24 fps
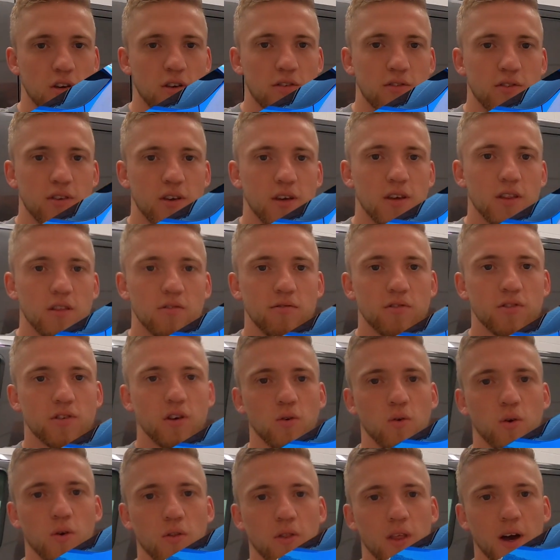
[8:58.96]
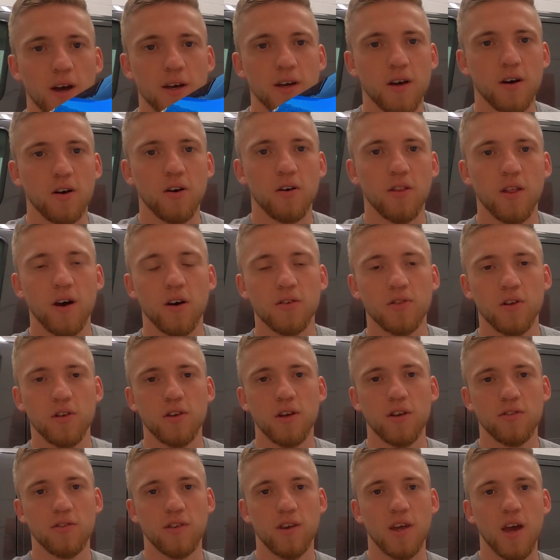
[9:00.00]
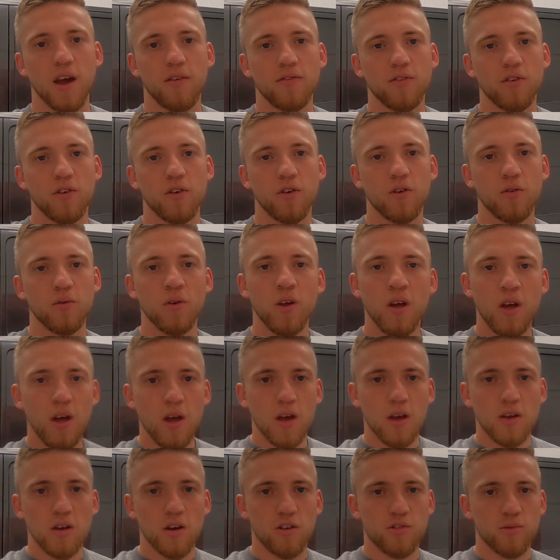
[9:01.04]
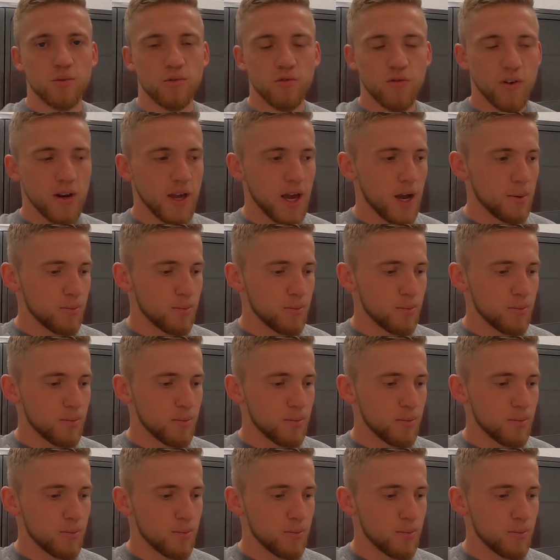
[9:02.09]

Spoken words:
so you can see the result on that car that I've done yesterday afternoon. Customer's really